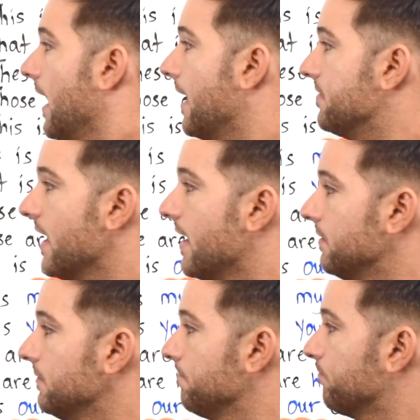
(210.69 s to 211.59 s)
And
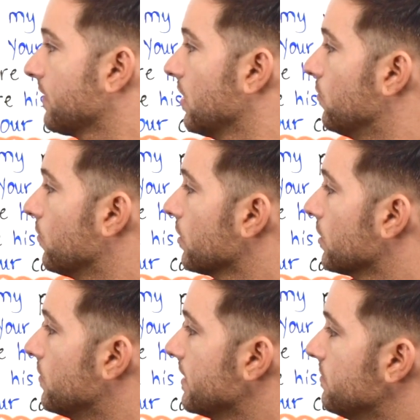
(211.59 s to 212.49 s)
then we're
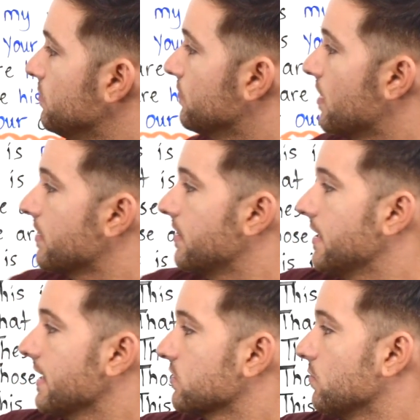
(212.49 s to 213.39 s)
going to move on to the
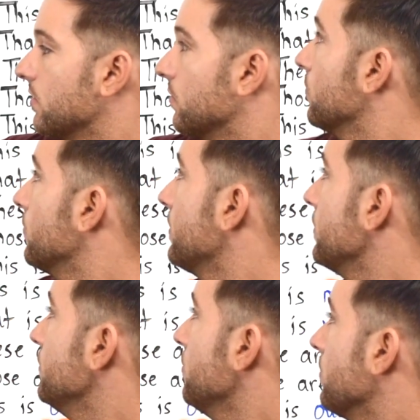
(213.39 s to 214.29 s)
next one with
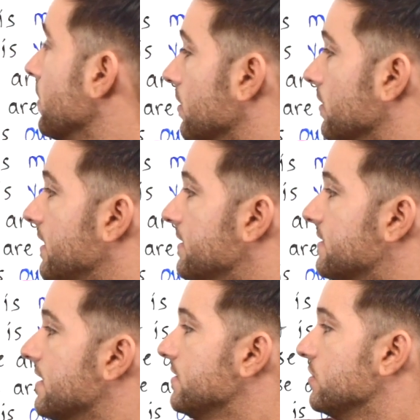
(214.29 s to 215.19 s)
your. It
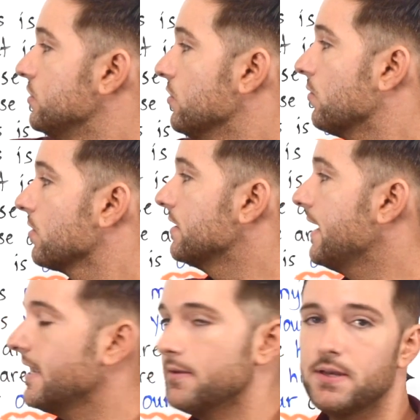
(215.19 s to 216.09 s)
says your
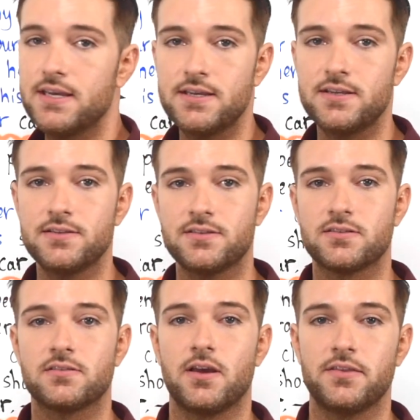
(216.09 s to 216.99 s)
name
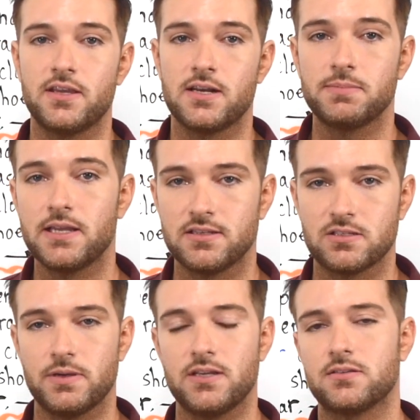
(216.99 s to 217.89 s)
is, and then a blank
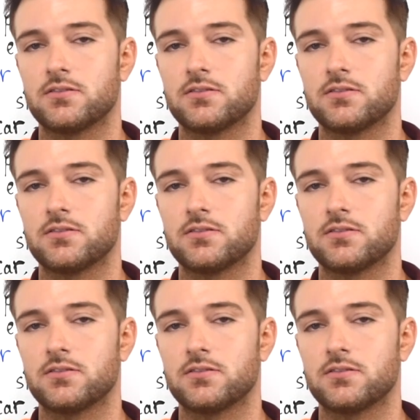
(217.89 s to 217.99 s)
space.